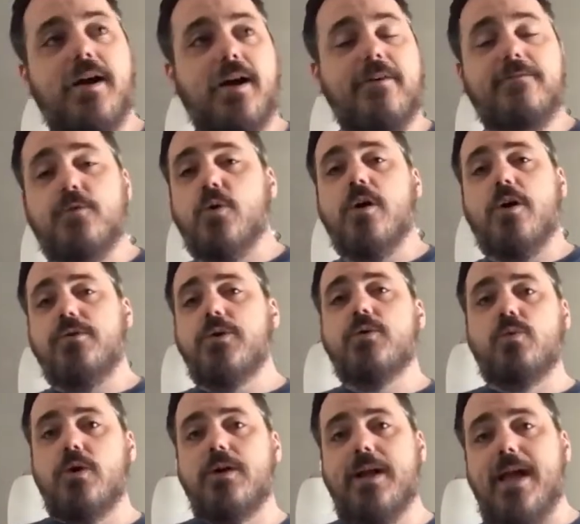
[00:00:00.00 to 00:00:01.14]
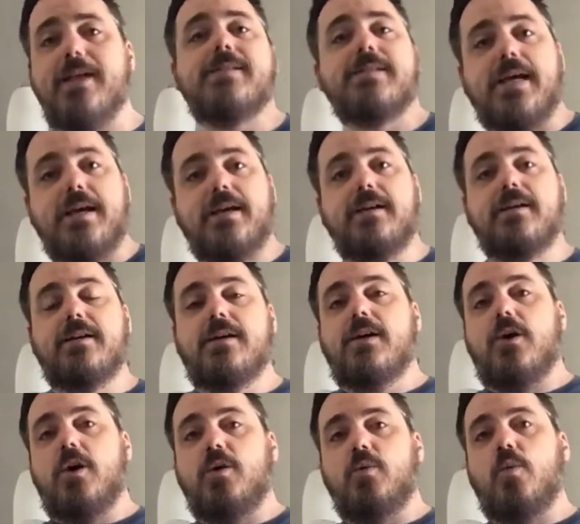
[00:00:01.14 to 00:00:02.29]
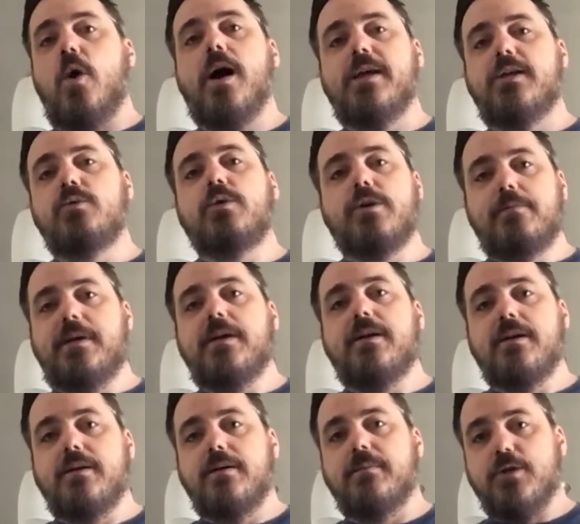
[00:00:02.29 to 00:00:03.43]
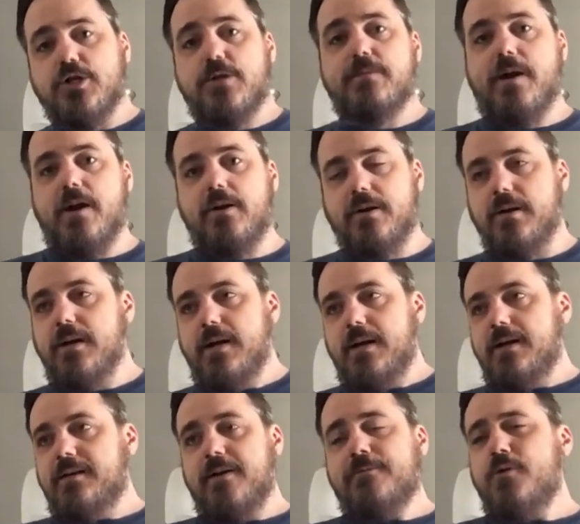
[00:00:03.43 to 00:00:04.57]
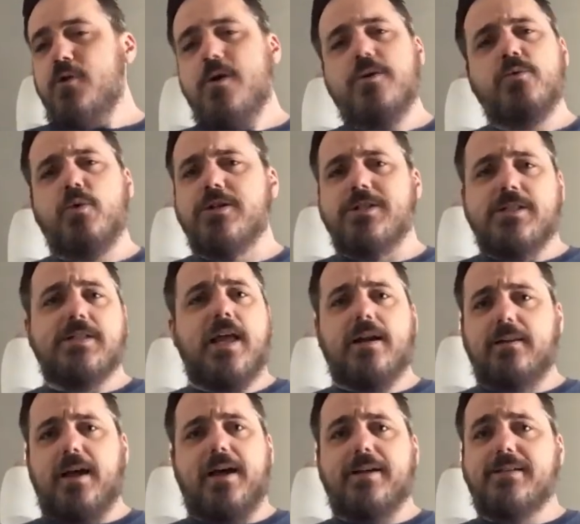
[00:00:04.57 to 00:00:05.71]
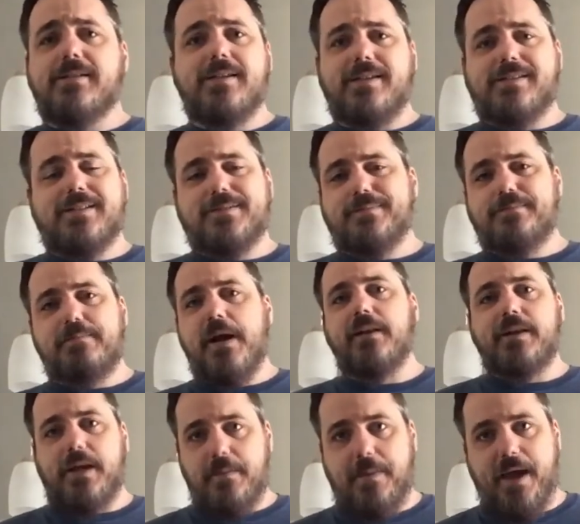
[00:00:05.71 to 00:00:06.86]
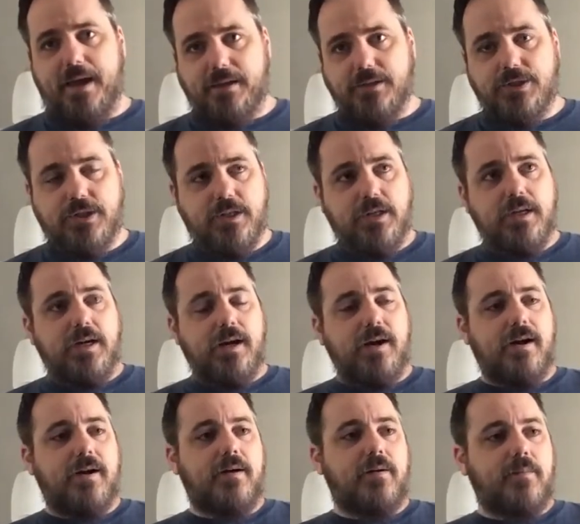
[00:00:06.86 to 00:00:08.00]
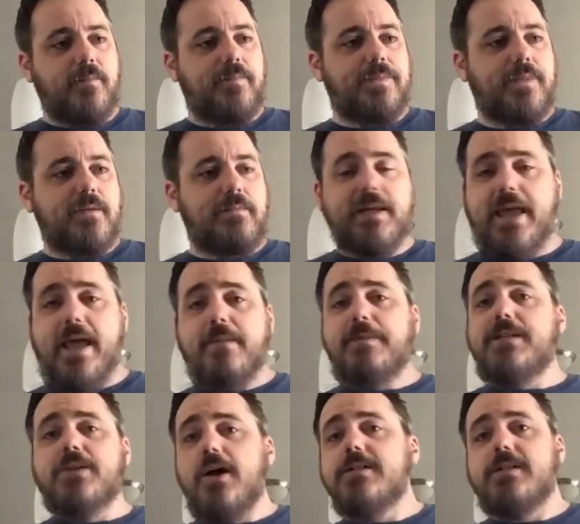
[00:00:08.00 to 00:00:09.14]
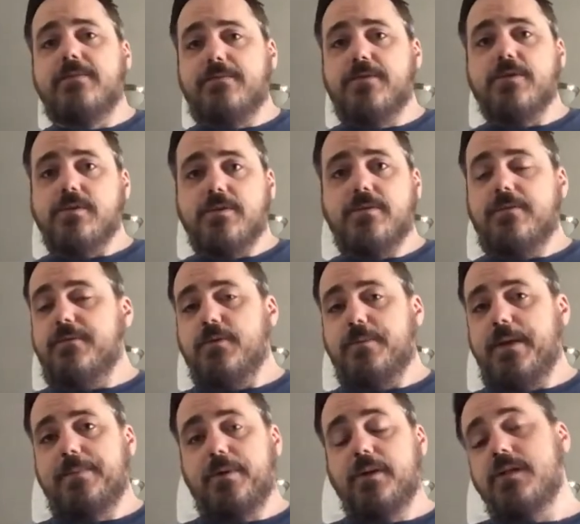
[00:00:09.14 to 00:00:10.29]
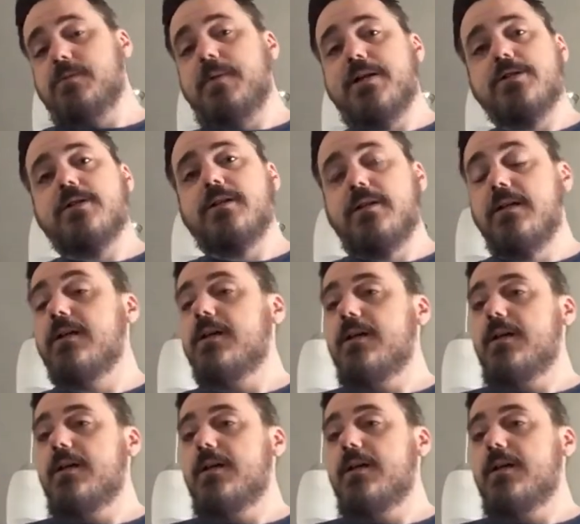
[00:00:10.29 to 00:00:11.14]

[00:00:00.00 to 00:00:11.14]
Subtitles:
a 400 word essay on why you want to be a merchant mariner. Now, 400 words is not a lot. It's barely a page, but it can be daunting for people, especially